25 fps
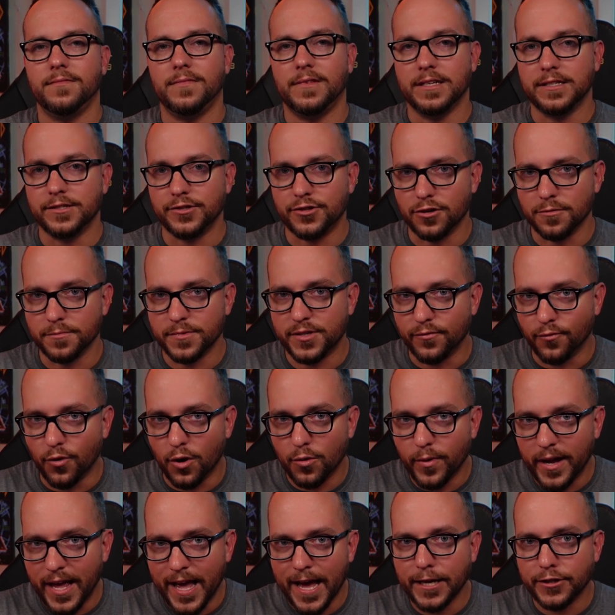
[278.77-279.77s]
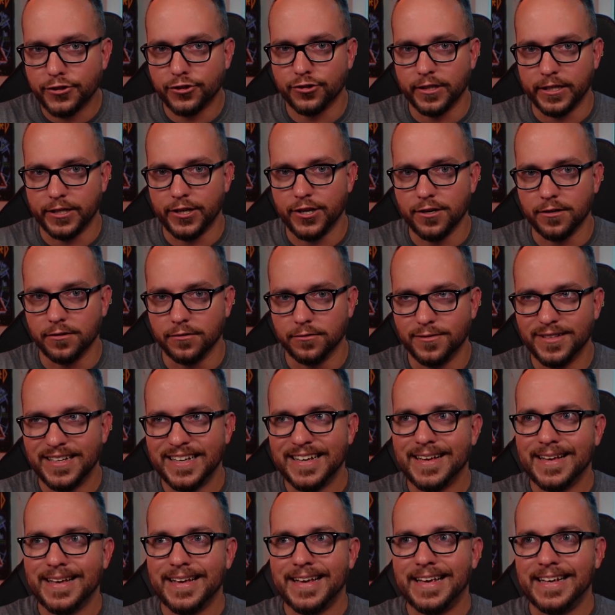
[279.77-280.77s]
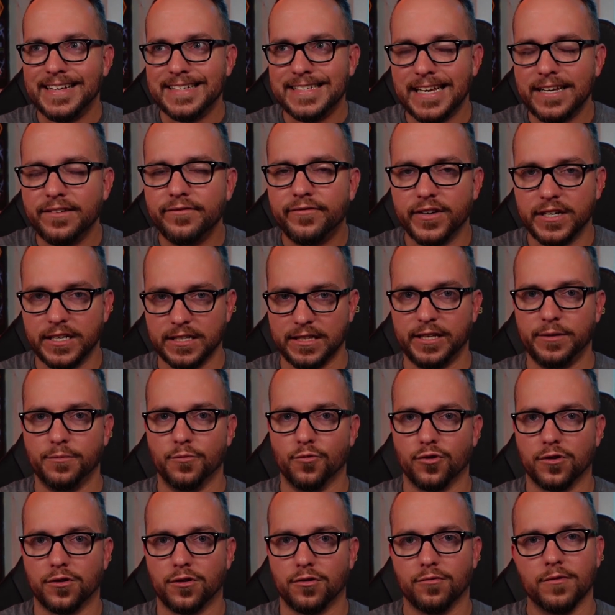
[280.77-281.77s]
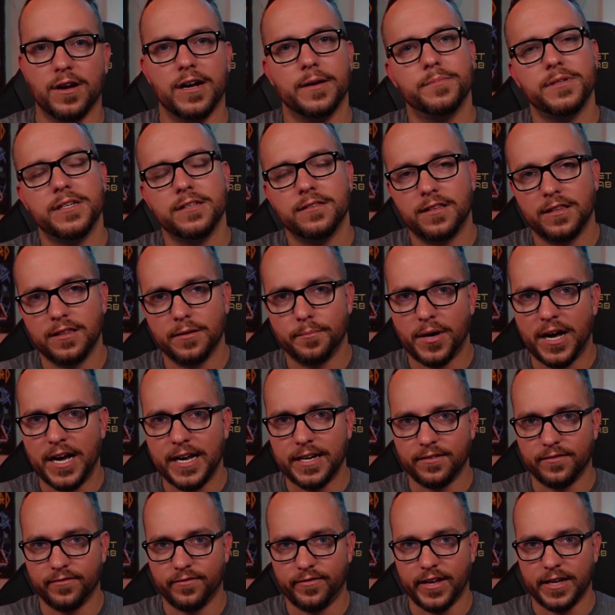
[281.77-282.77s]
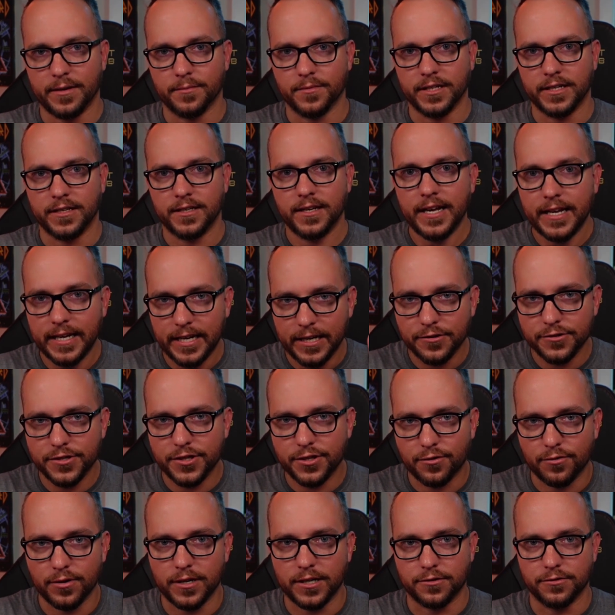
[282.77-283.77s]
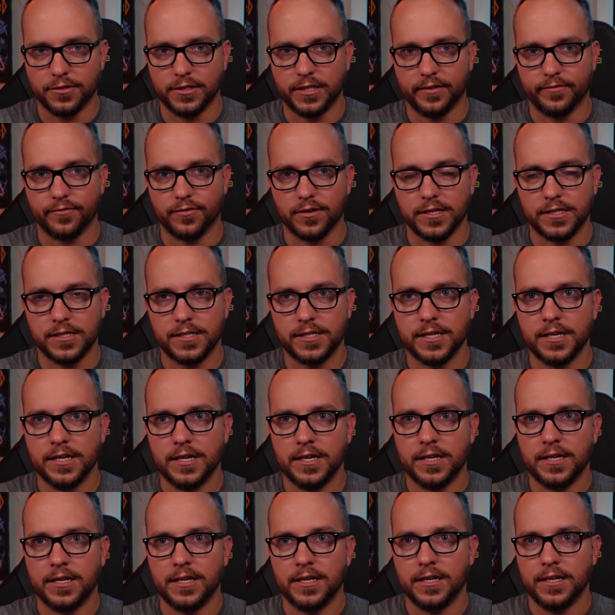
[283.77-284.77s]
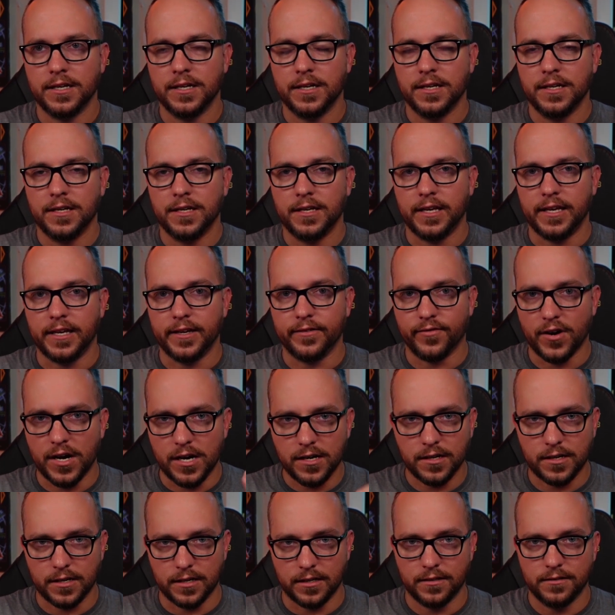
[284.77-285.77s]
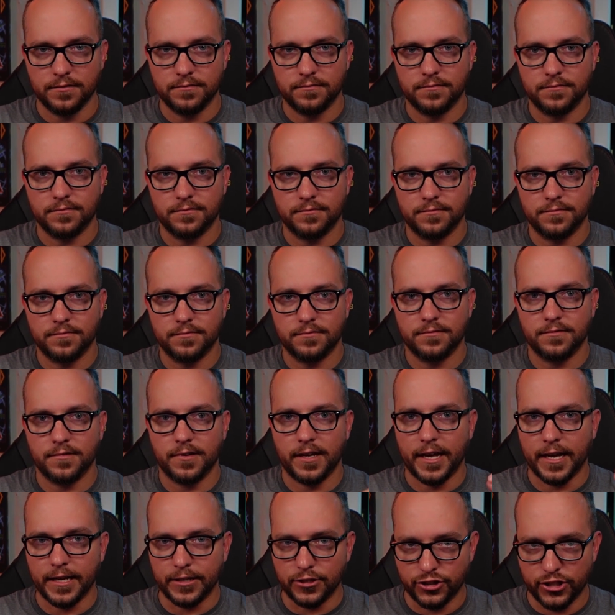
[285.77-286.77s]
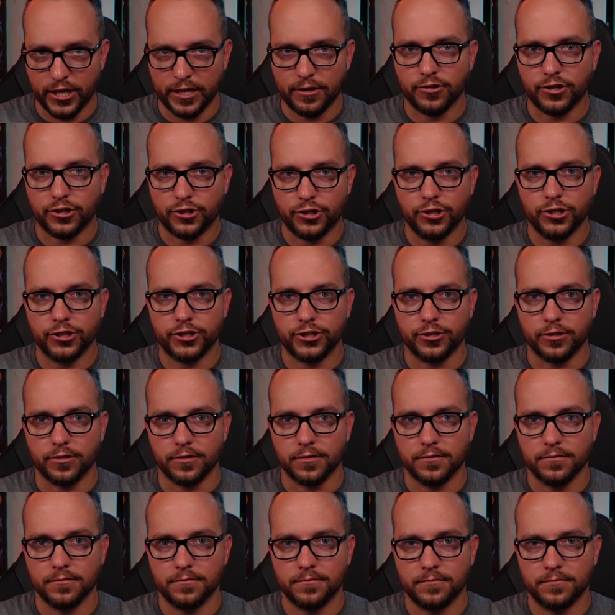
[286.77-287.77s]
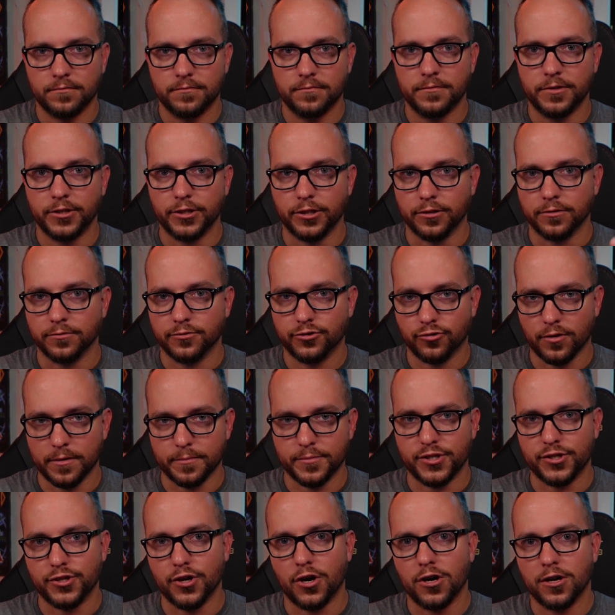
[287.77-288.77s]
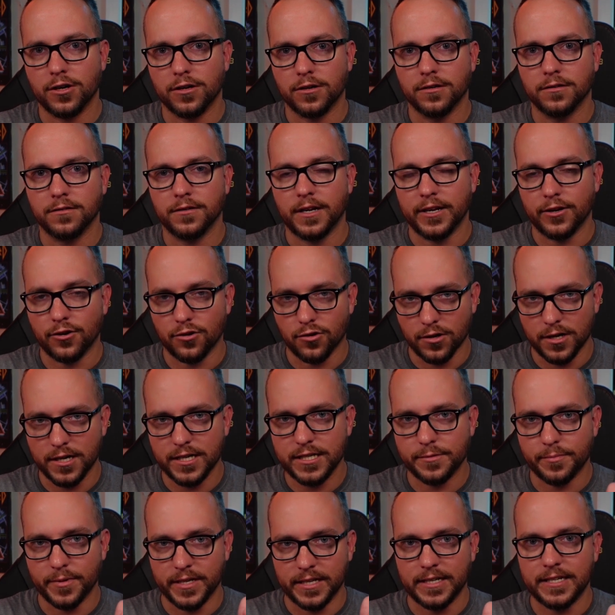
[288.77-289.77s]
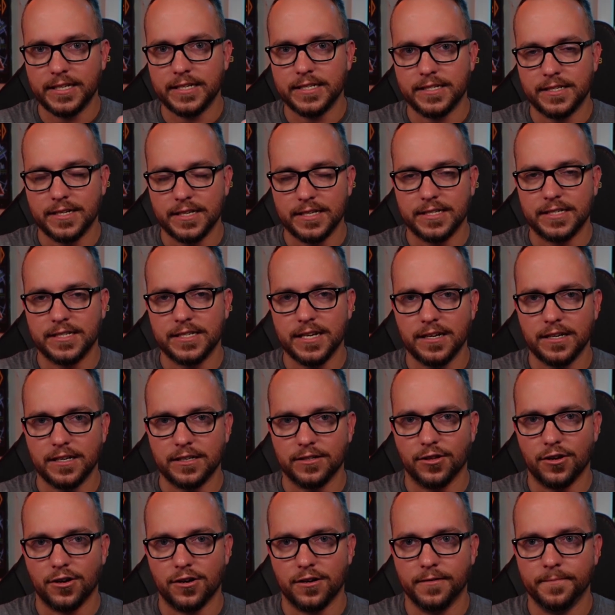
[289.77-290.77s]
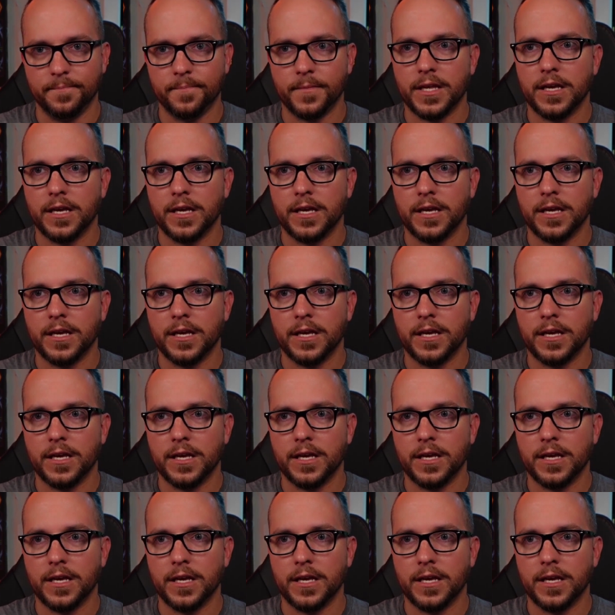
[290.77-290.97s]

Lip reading: in terms of what we actually know, is infinitely more corrupt than the Biden family. And here's the critical difference. Ivanka and Jared Kushner, you know, Trump's daughter and her husband, his son-in-law,